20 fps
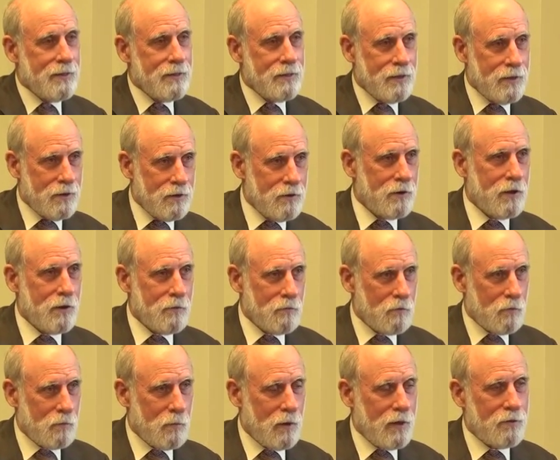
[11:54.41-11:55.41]
The internet
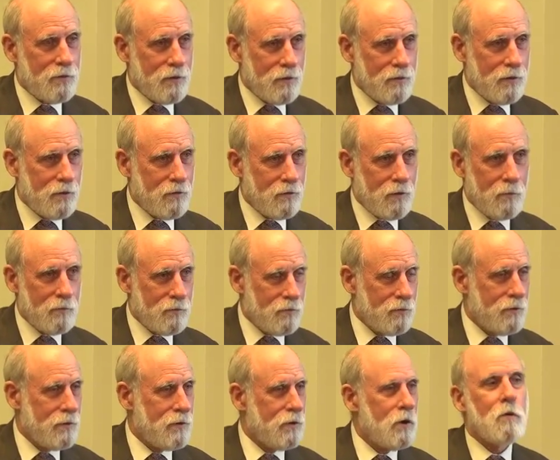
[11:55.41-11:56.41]
was based on the
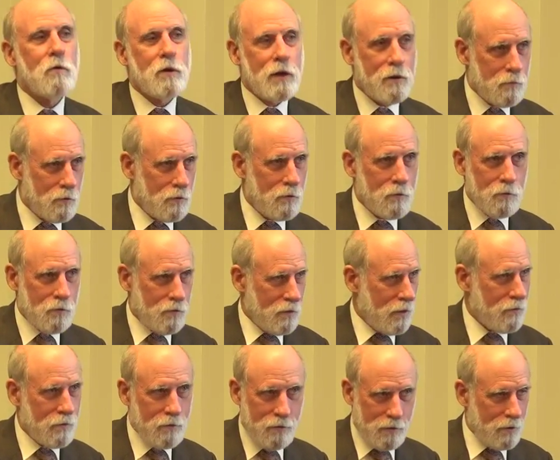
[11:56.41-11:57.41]
assumption that no network was
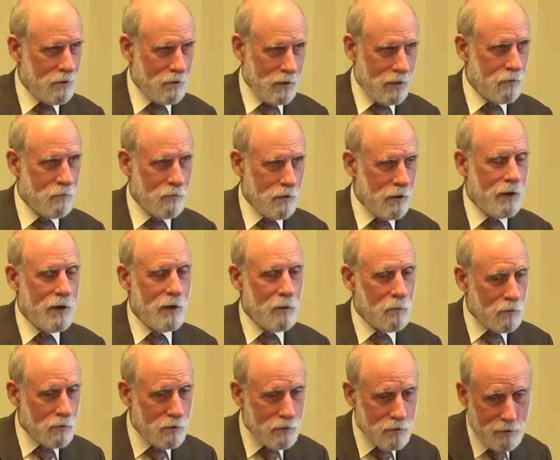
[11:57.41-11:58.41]
necessarily
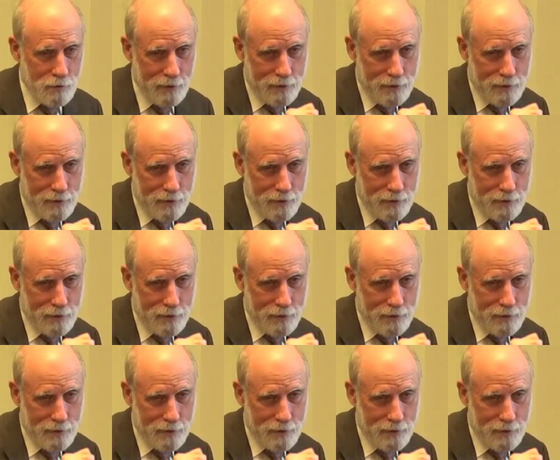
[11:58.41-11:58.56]
reliable and you